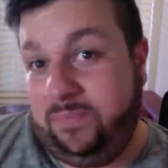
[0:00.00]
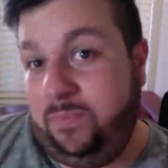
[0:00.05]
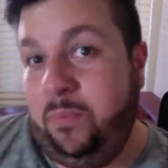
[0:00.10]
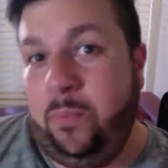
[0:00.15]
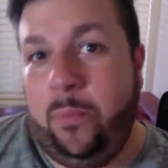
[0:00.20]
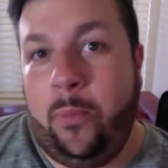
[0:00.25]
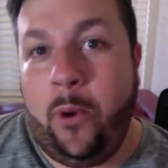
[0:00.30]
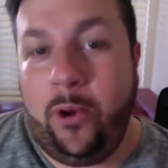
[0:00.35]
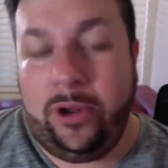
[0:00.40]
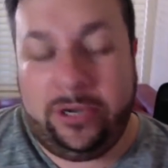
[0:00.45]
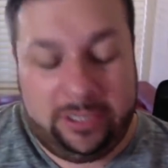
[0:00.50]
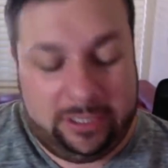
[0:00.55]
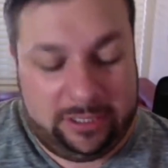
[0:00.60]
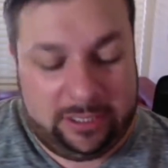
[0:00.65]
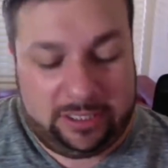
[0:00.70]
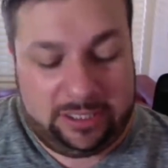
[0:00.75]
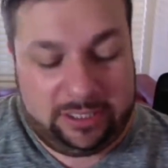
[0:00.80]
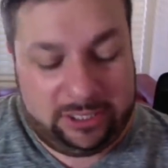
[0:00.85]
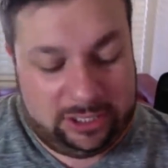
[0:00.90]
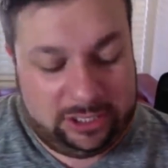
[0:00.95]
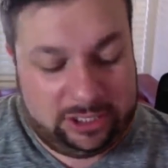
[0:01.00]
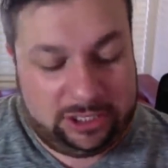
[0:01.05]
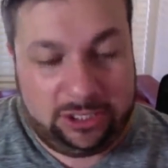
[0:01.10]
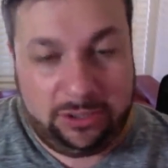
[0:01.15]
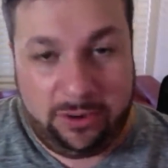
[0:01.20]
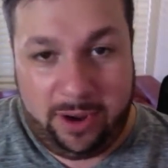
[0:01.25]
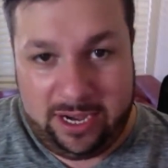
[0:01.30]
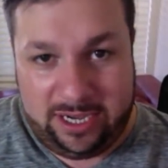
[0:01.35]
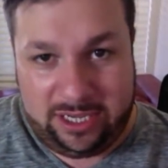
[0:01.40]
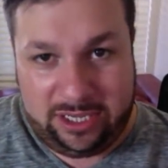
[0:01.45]
what
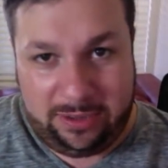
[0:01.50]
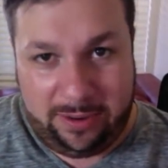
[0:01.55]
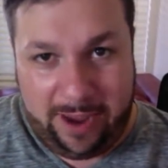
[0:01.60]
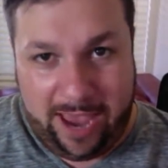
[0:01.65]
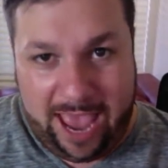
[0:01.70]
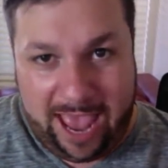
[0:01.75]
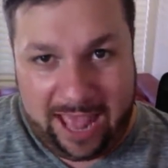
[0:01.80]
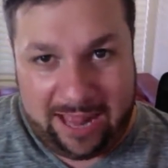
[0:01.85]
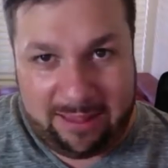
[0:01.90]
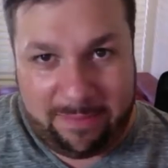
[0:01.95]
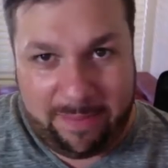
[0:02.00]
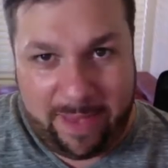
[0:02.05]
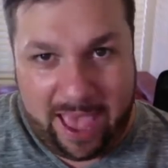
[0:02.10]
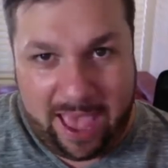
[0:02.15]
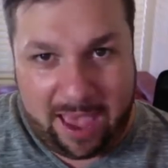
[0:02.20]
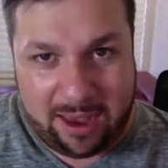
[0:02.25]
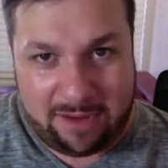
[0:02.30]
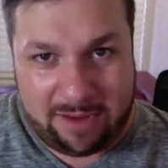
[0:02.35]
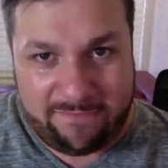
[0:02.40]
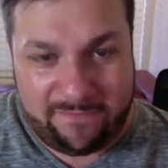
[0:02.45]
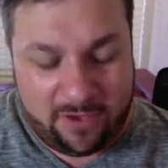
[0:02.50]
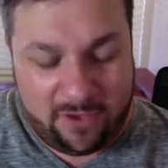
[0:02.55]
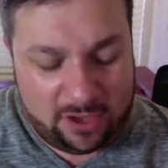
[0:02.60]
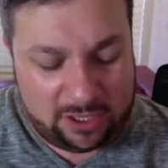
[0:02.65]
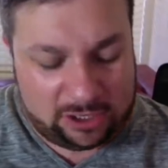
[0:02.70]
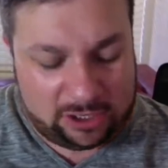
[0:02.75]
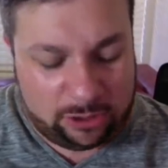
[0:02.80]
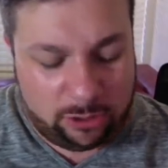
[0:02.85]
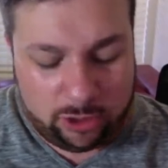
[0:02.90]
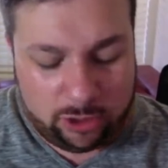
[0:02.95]
do I add the powder
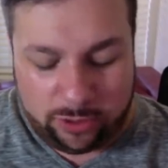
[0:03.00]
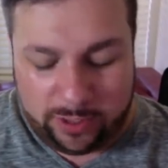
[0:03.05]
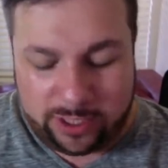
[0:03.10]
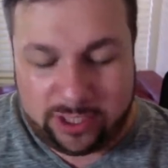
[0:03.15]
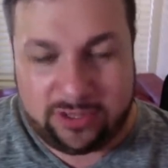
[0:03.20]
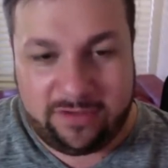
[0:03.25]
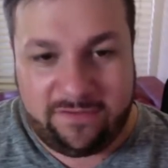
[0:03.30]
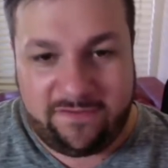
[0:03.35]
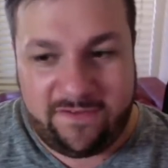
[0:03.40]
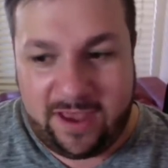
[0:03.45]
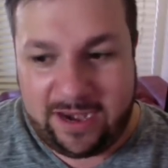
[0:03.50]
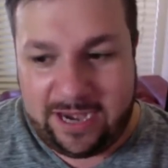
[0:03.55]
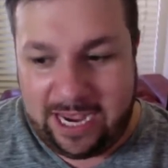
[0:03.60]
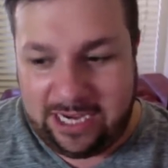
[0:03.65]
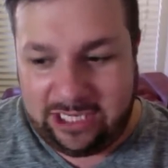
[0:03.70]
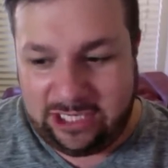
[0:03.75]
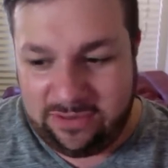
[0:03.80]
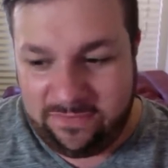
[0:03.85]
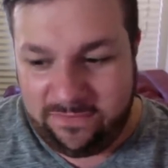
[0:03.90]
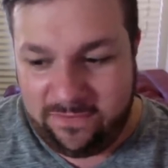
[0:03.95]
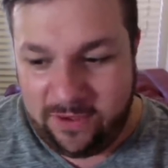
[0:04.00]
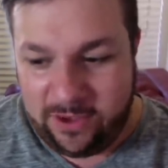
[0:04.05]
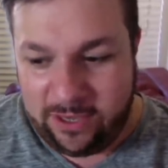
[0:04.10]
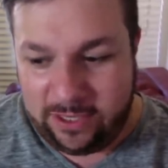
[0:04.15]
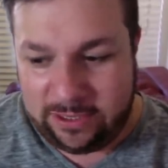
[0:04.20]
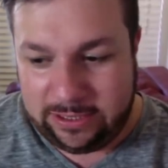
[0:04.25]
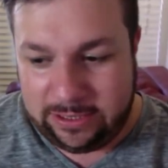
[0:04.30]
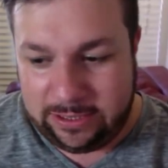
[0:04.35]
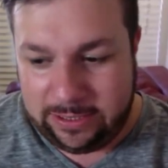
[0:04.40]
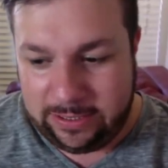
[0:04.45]
first or do I do the foundation
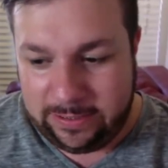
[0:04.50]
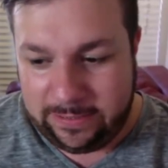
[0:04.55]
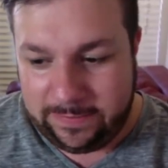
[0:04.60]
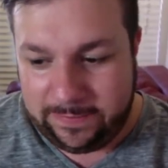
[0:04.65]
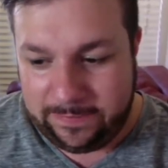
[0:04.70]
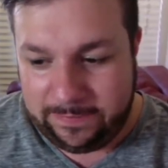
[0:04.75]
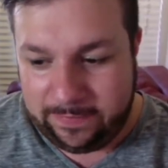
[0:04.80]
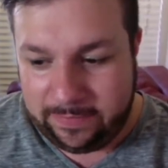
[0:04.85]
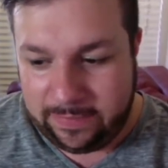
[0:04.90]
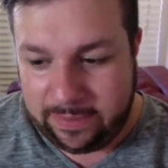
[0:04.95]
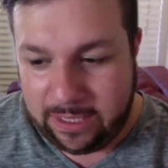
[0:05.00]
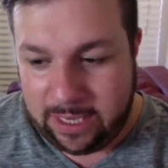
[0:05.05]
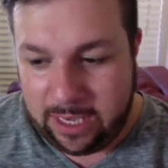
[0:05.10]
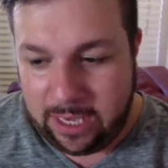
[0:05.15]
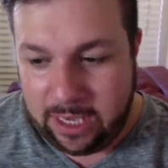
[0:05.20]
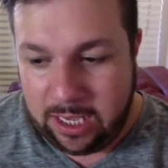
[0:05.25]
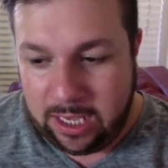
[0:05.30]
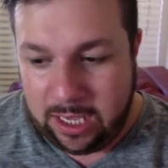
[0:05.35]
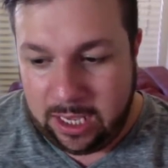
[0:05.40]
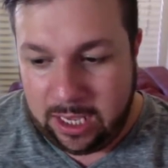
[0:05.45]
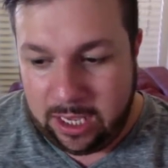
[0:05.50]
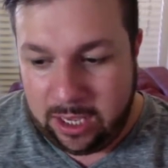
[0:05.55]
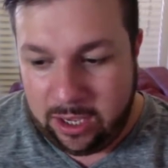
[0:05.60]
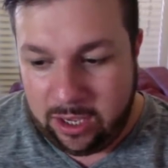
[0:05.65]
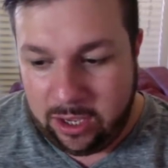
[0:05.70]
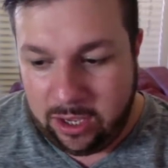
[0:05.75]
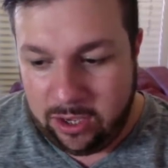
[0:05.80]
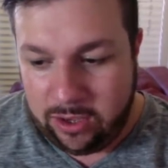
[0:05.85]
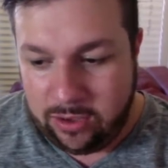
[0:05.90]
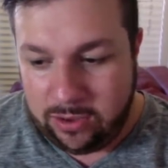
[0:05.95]
first?
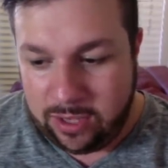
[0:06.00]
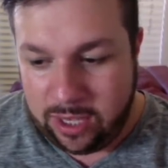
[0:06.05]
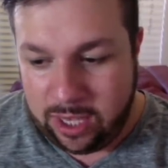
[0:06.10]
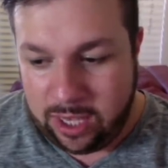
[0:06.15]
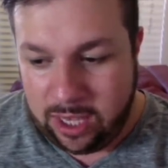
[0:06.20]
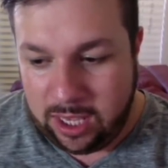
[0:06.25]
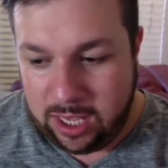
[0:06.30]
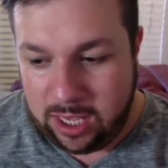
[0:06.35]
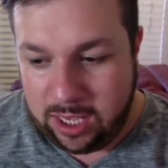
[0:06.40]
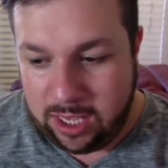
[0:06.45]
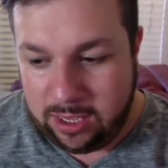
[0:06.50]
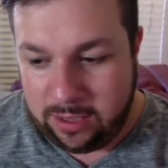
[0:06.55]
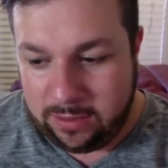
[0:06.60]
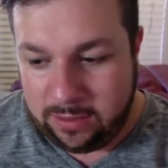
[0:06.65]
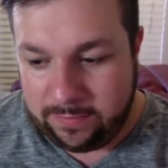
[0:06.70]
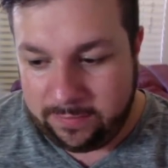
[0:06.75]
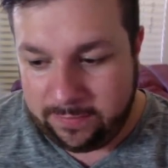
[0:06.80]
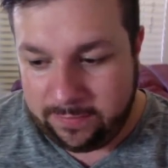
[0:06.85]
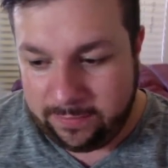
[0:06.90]
Okay.